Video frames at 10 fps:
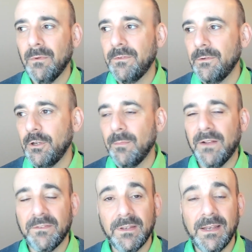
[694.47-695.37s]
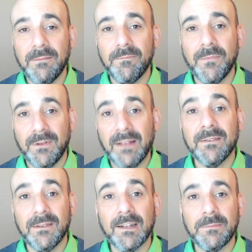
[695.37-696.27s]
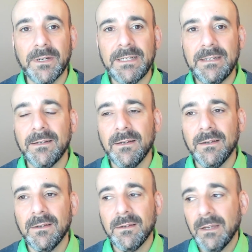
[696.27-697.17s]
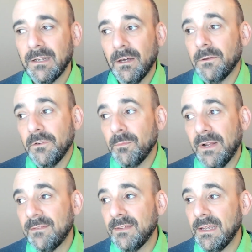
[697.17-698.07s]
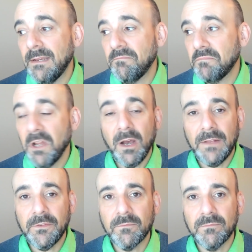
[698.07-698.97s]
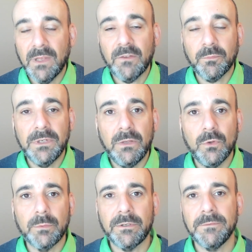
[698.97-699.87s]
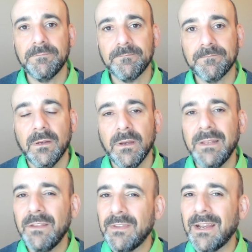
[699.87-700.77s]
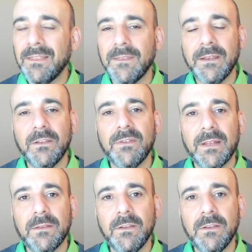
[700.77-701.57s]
of you, you might say, oh, that's a lot of money. And others might say, no, that's pretty doable. And the second thing is that